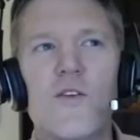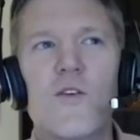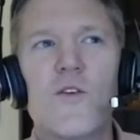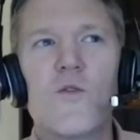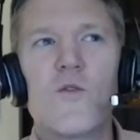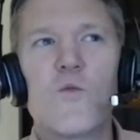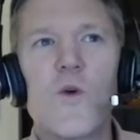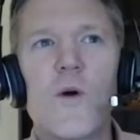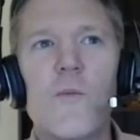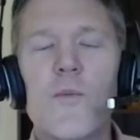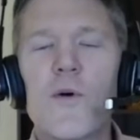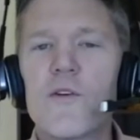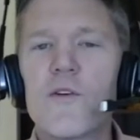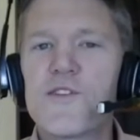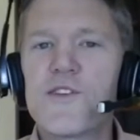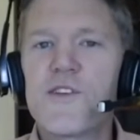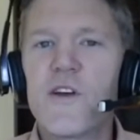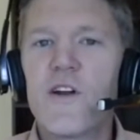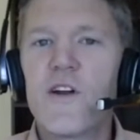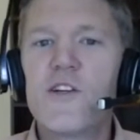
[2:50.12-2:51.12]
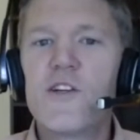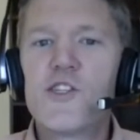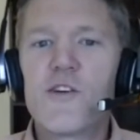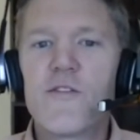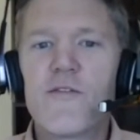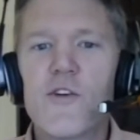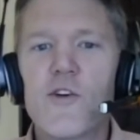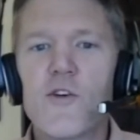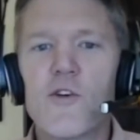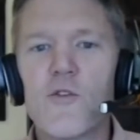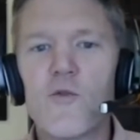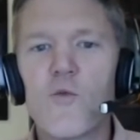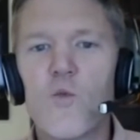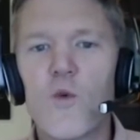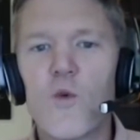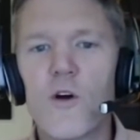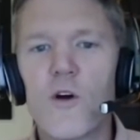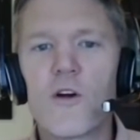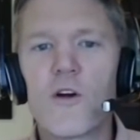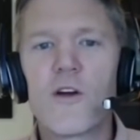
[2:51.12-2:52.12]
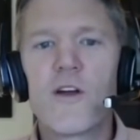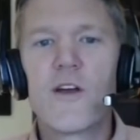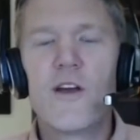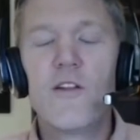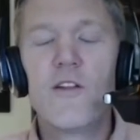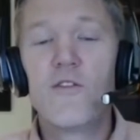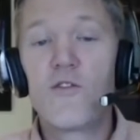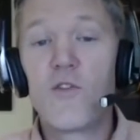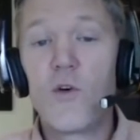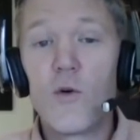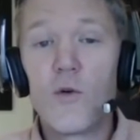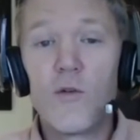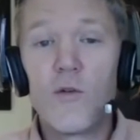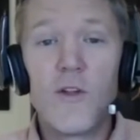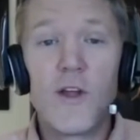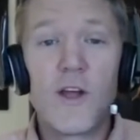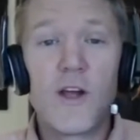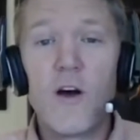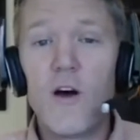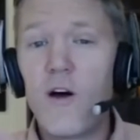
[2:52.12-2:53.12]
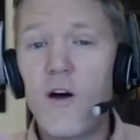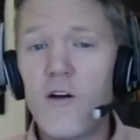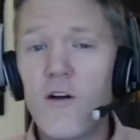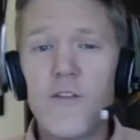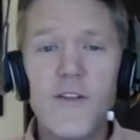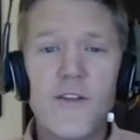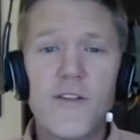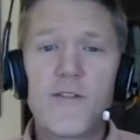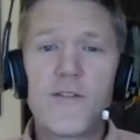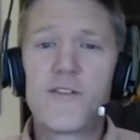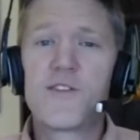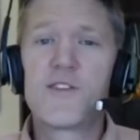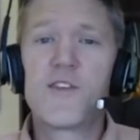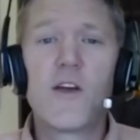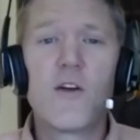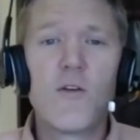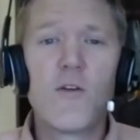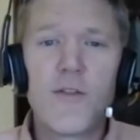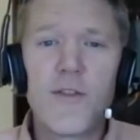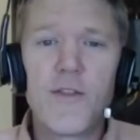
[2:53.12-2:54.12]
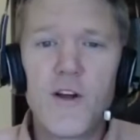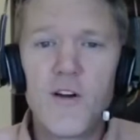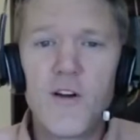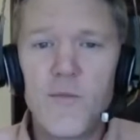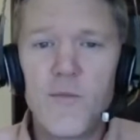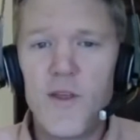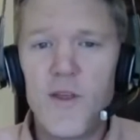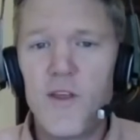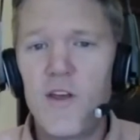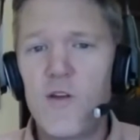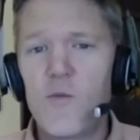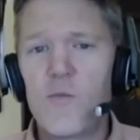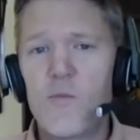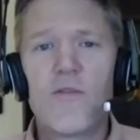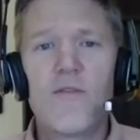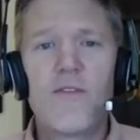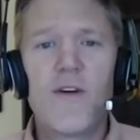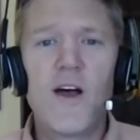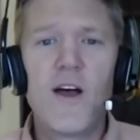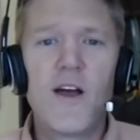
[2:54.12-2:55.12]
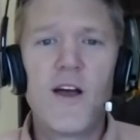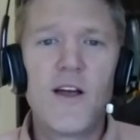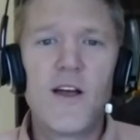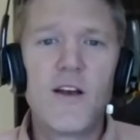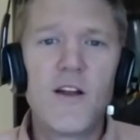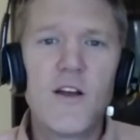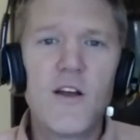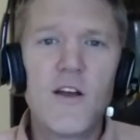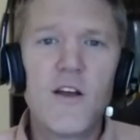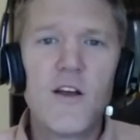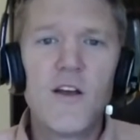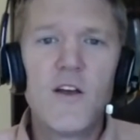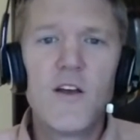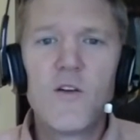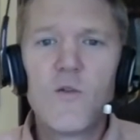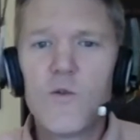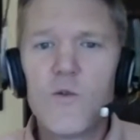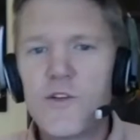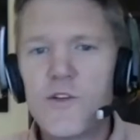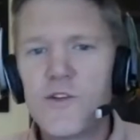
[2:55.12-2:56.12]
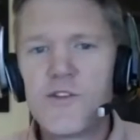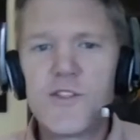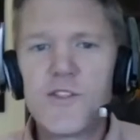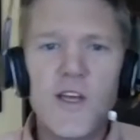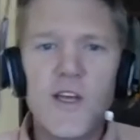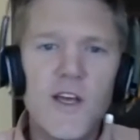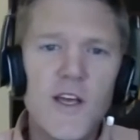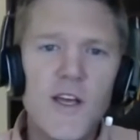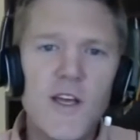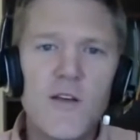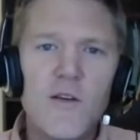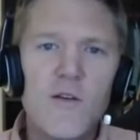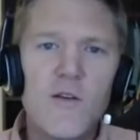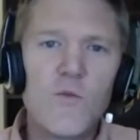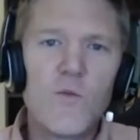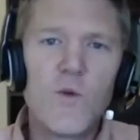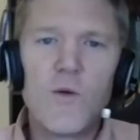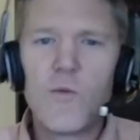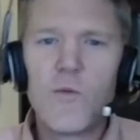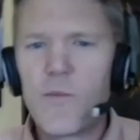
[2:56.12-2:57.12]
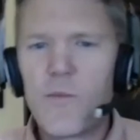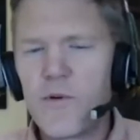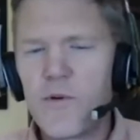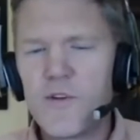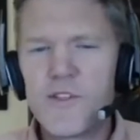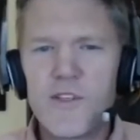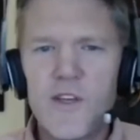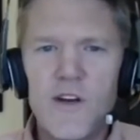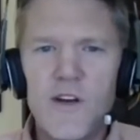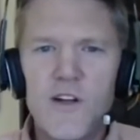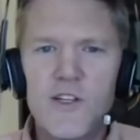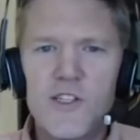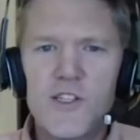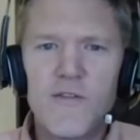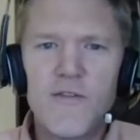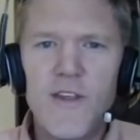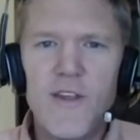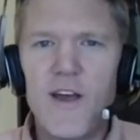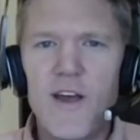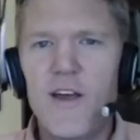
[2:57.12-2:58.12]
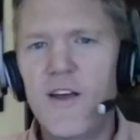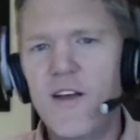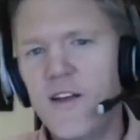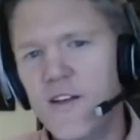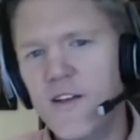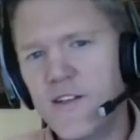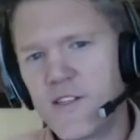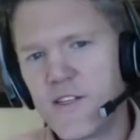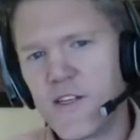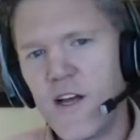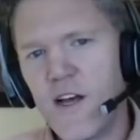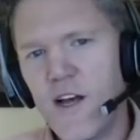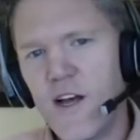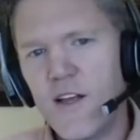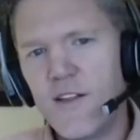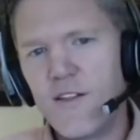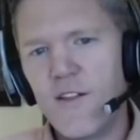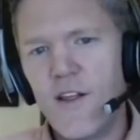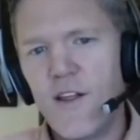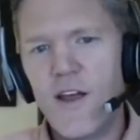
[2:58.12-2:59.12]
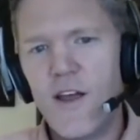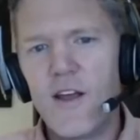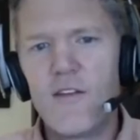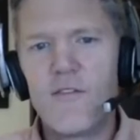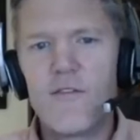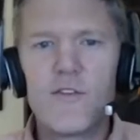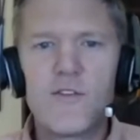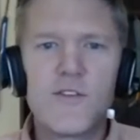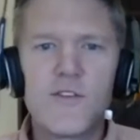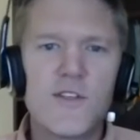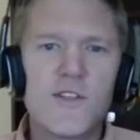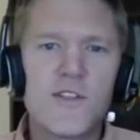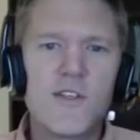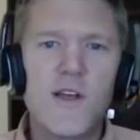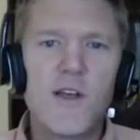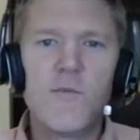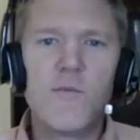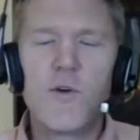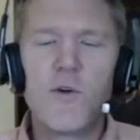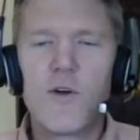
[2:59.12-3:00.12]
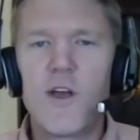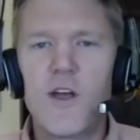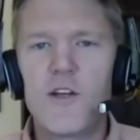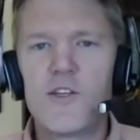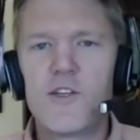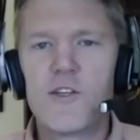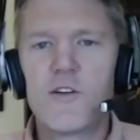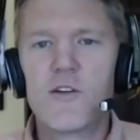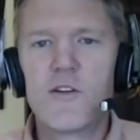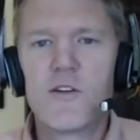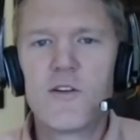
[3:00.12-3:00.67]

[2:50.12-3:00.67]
what percentage of your work in total, like all the psychotherapy that you provide, would you say, what percentage of that is online versus same location?